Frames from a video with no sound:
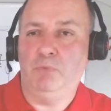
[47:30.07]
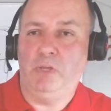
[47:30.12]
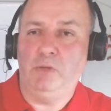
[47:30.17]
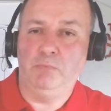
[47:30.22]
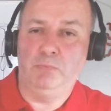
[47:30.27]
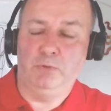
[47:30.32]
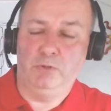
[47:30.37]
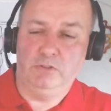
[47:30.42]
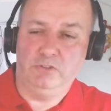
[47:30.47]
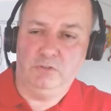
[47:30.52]

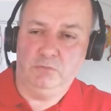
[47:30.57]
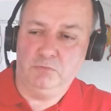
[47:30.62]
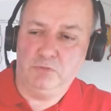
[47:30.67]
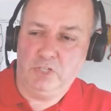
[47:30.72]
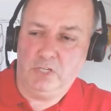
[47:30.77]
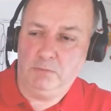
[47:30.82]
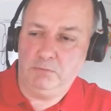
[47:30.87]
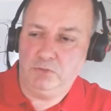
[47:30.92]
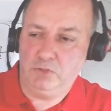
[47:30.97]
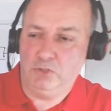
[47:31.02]
People
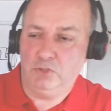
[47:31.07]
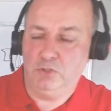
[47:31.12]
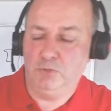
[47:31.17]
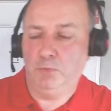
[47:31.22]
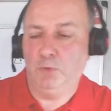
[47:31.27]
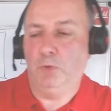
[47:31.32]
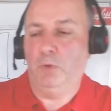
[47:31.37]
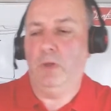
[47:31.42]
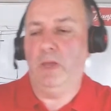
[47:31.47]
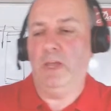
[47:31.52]
sometimes just
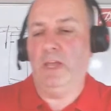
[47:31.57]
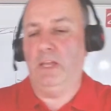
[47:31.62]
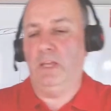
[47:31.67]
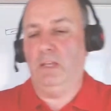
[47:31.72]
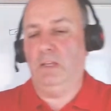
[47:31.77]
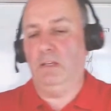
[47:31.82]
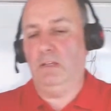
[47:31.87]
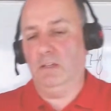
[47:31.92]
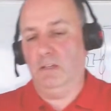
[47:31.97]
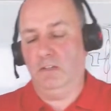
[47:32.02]
put
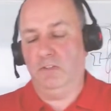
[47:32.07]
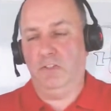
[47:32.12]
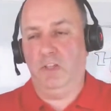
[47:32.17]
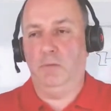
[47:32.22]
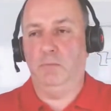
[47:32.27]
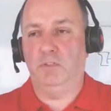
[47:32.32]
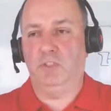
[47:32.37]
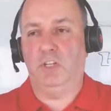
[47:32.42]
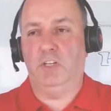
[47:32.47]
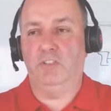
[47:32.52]
a
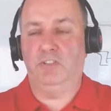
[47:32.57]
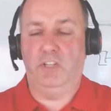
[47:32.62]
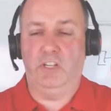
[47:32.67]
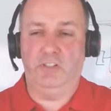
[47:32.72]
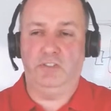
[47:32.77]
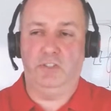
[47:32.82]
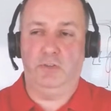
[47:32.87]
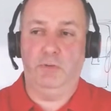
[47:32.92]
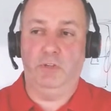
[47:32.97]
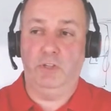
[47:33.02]
thermostat
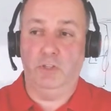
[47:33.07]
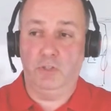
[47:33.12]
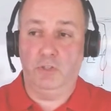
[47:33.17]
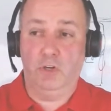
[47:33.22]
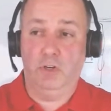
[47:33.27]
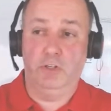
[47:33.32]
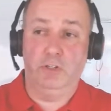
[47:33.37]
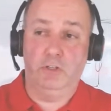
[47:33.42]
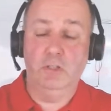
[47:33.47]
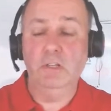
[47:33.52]
sensor in the
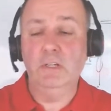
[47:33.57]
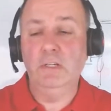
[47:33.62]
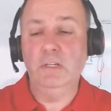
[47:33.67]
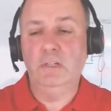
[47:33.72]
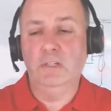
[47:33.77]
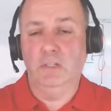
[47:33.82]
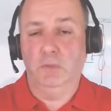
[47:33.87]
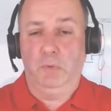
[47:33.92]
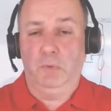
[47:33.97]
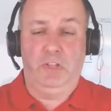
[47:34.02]
coil.
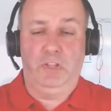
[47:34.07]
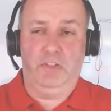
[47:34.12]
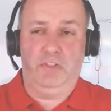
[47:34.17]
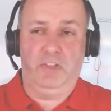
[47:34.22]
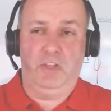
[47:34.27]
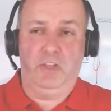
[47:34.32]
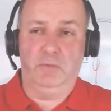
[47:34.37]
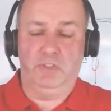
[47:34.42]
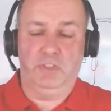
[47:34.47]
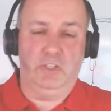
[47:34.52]
When that
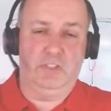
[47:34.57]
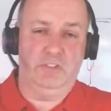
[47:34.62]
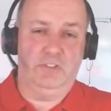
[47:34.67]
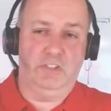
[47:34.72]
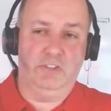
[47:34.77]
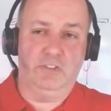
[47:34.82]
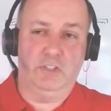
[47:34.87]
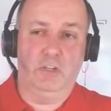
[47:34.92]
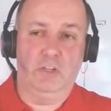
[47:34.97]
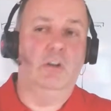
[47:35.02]
thermostat
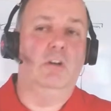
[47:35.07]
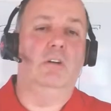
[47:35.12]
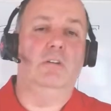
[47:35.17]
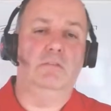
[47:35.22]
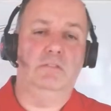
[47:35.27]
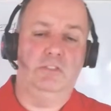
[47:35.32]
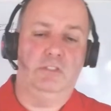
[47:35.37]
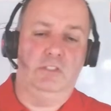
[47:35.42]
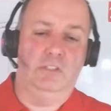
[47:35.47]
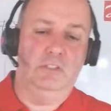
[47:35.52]
sensor got
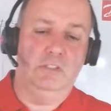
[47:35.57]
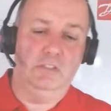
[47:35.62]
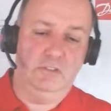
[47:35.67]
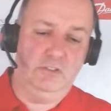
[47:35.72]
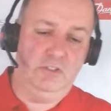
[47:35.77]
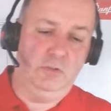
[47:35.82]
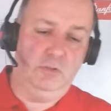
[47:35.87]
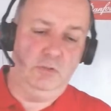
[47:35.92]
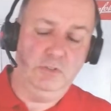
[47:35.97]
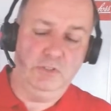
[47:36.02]
to
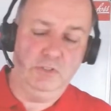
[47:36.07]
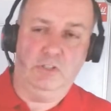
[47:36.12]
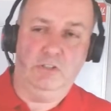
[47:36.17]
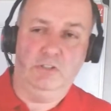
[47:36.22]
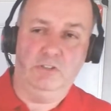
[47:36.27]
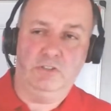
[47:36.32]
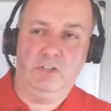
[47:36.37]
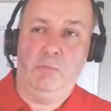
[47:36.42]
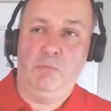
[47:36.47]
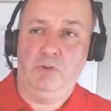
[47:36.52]
a certain
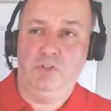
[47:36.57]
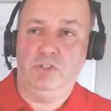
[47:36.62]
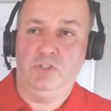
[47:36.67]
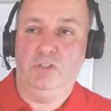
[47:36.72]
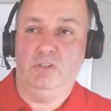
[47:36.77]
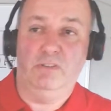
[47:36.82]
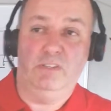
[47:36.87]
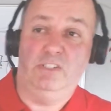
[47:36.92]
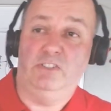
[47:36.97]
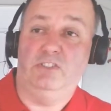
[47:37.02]

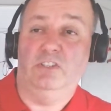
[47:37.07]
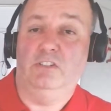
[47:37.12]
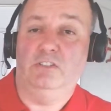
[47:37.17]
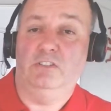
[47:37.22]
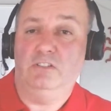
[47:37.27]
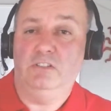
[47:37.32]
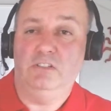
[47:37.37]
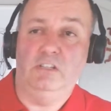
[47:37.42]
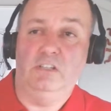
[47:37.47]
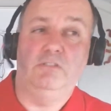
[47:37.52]
temperature, it
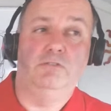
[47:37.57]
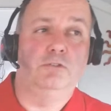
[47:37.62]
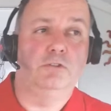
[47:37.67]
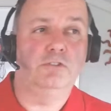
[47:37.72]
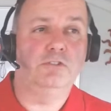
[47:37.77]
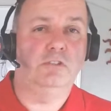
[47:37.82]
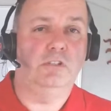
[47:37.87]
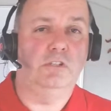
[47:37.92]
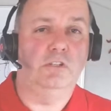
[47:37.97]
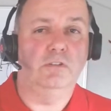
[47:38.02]
started to
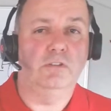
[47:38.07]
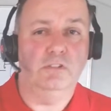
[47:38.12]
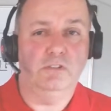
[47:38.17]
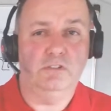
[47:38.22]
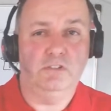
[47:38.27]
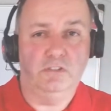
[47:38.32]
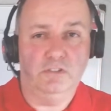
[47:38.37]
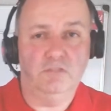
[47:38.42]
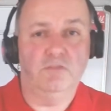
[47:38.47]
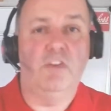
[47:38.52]
defrost. You know,
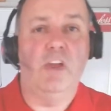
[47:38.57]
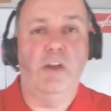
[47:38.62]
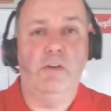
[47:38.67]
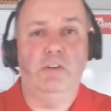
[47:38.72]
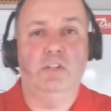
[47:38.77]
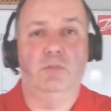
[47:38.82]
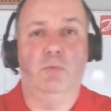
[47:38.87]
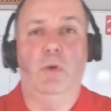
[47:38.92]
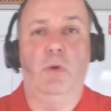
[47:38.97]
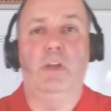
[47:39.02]
there's
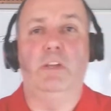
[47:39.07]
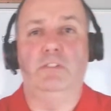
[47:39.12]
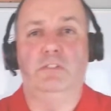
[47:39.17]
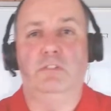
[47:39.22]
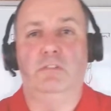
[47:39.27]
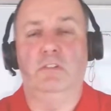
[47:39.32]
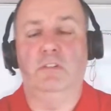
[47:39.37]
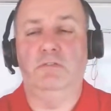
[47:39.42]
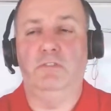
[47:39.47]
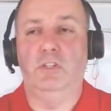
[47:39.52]
various ways
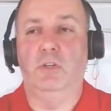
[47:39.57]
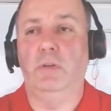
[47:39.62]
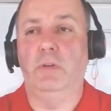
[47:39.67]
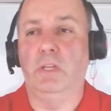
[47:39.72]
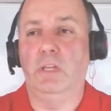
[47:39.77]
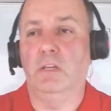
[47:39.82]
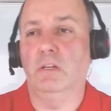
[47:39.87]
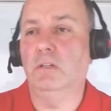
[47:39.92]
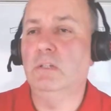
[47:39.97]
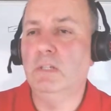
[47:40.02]
of
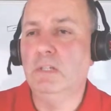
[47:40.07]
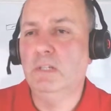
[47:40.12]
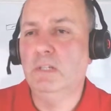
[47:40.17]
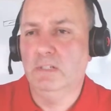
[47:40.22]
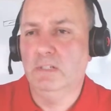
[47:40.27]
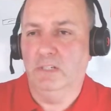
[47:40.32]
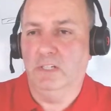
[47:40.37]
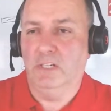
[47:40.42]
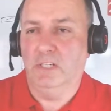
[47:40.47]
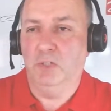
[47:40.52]
doing it,
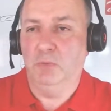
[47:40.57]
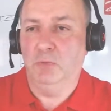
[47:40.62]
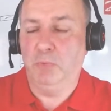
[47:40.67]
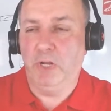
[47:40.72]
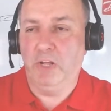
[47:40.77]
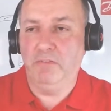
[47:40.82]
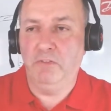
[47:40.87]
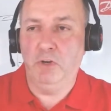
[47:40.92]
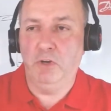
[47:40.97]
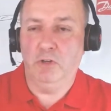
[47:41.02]

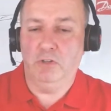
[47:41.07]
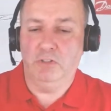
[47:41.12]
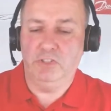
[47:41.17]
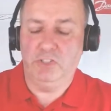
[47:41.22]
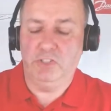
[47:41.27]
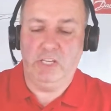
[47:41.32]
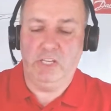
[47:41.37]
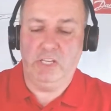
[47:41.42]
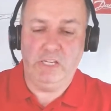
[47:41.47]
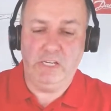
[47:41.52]
but I've not
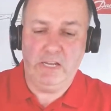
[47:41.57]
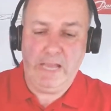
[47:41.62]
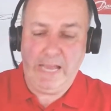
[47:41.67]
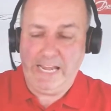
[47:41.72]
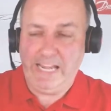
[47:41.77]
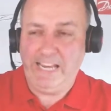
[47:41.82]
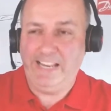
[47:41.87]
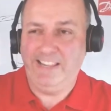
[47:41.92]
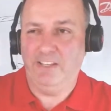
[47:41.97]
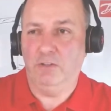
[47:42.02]
seen
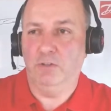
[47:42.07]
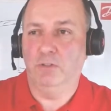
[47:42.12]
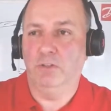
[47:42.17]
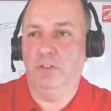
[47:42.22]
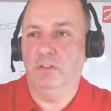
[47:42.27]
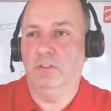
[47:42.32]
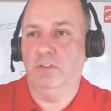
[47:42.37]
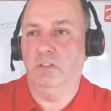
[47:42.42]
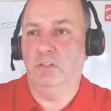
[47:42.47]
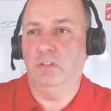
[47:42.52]
anything
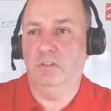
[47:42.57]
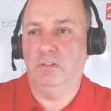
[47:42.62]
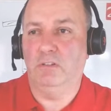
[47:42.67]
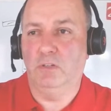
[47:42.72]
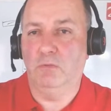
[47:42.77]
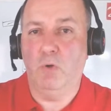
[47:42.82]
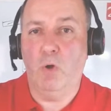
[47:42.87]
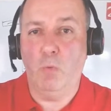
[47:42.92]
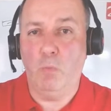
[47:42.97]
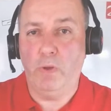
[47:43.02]
other than
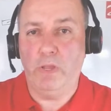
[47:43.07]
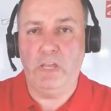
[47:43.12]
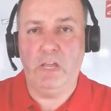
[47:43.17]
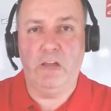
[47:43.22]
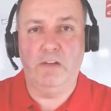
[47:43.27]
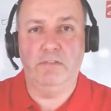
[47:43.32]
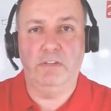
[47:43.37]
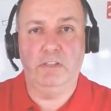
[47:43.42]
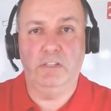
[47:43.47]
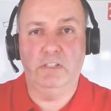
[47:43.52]
what we
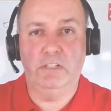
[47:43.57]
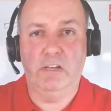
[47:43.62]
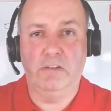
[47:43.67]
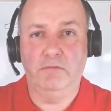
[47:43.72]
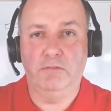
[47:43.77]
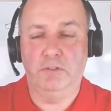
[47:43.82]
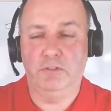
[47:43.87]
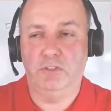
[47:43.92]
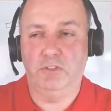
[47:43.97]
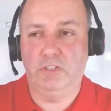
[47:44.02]
have in the
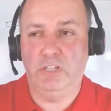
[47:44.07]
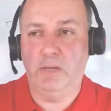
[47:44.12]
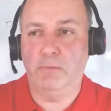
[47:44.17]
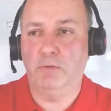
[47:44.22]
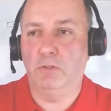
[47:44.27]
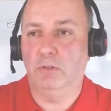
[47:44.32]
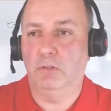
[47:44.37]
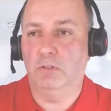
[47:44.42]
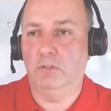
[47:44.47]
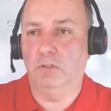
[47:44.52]
Danfoss
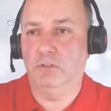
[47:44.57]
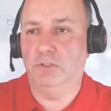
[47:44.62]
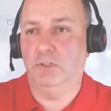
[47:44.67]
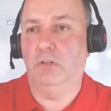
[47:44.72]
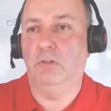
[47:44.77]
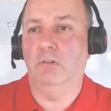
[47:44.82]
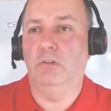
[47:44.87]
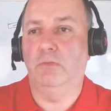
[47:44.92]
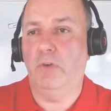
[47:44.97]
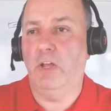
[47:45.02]
Adapcool
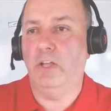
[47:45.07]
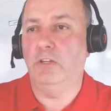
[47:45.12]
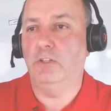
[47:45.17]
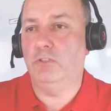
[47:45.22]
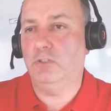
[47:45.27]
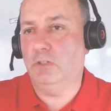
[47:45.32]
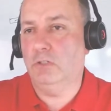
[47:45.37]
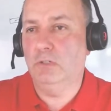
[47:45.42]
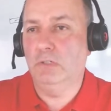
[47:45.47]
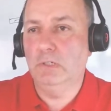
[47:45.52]
controller
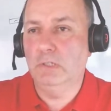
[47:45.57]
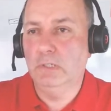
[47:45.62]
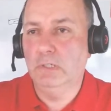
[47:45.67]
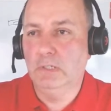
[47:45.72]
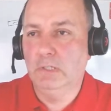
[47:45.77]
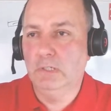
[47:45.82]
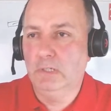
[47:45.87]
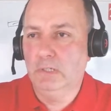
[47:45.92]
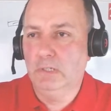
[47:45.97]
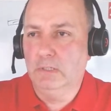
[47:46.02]
range.
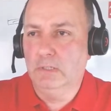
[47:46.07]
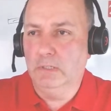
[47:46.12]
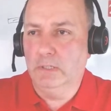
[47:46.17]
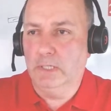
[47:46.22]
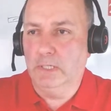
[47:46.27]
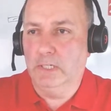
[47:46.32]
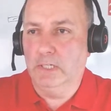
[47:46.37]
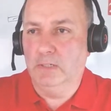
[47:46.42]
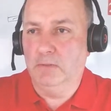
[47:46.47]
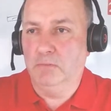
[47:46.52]

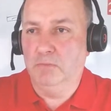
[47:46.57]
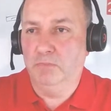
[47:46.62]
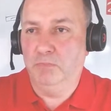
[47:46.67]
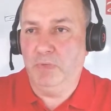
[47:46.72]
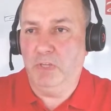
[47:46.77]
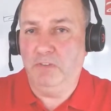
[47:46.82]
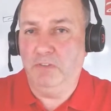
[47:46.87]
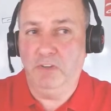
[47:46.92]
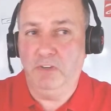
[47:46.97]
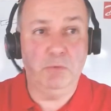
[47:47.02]

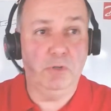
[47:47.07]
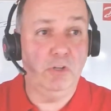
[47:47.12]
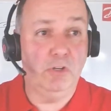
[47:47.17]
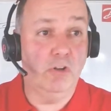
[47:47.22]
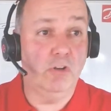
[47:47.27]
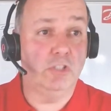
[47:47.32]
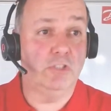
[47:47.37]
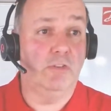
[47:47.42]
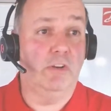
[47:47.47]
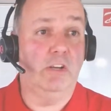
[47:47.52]
If anybody
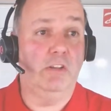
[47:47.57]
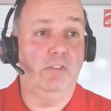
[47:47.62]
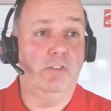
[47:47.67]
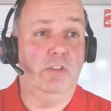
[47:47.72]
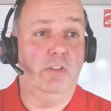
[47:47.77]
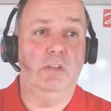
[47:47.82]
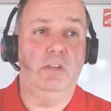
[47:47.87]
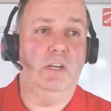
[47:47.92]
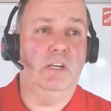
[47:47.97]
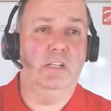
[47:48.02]
knows of
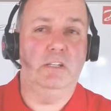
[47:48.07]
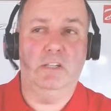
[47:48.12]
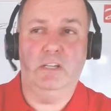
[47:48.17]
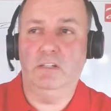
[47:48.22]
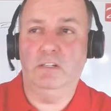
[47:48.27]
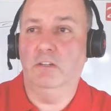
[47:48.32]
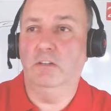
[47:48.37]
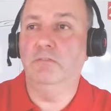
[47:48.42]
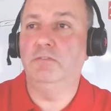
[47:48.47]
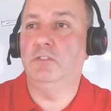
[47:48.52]
anything,
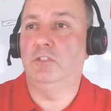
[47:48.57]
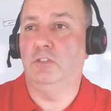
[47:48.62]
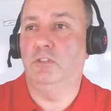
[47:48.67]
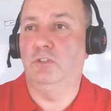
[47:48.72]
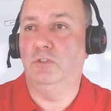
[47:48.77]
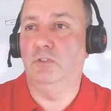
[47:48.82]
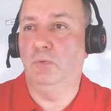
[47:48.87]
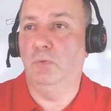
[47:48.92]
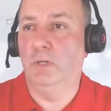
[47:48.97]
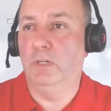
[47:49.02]
I'd love
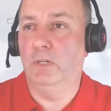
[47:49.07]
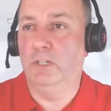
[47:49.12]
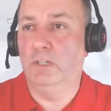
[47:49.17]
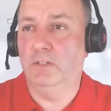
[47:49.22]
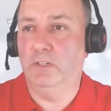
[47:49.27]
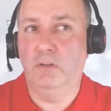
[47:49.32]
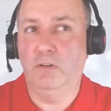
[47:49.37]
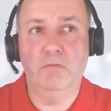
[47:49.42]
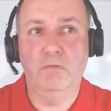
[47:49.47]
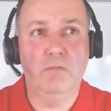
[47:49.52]
to
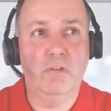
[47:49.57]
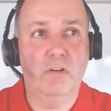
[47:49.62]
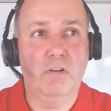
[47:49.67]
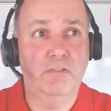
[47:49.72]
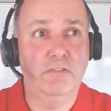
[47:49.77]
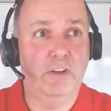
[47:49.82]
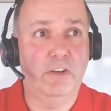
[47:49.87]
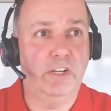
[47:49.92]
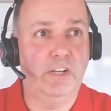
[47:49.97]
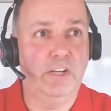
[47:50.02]

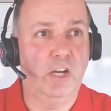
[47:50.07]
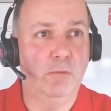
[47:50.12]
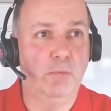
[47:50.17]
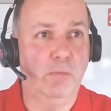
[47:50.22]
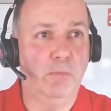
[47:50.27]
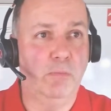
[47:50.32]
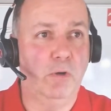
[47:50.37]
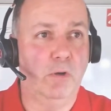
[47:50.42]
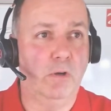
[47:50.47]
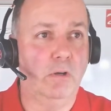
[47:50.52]
find out a bit
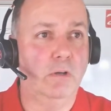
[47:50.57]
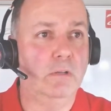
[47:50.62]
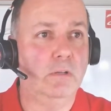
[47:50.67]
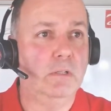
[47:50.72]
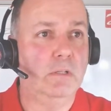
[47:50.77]
more.